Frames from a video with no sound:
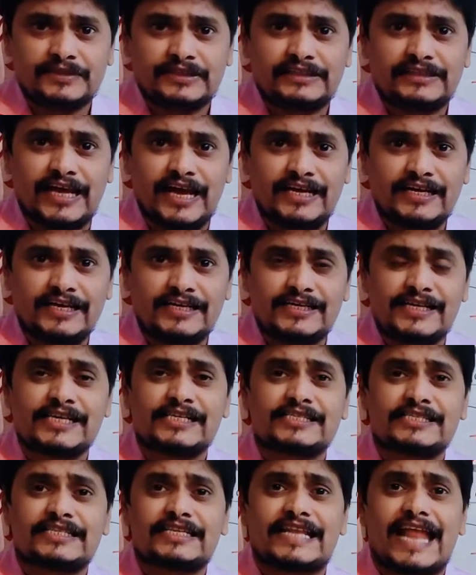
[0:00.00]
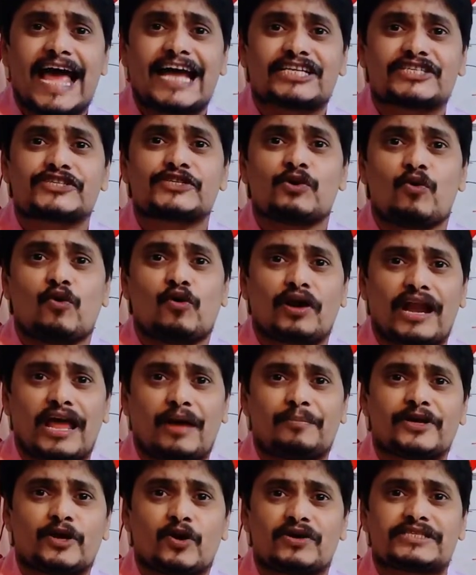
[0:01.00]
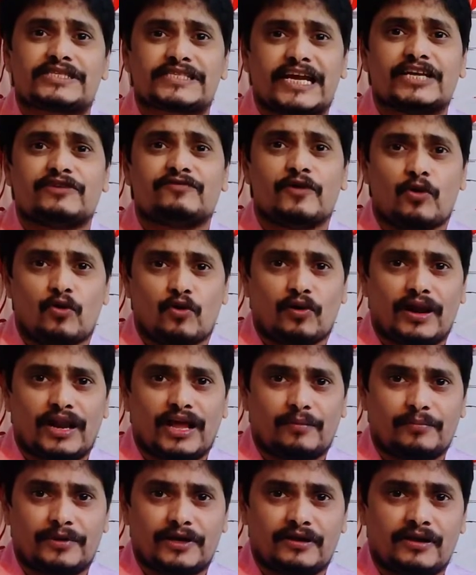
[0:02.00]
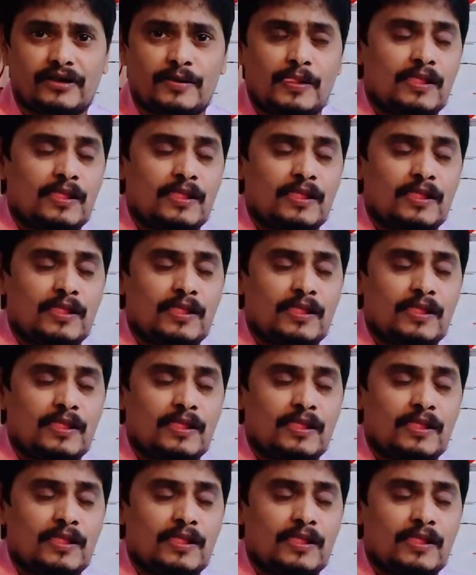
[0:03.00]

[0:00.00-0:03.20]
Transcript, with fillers: then it is lateral overlapping or sideway overlapping.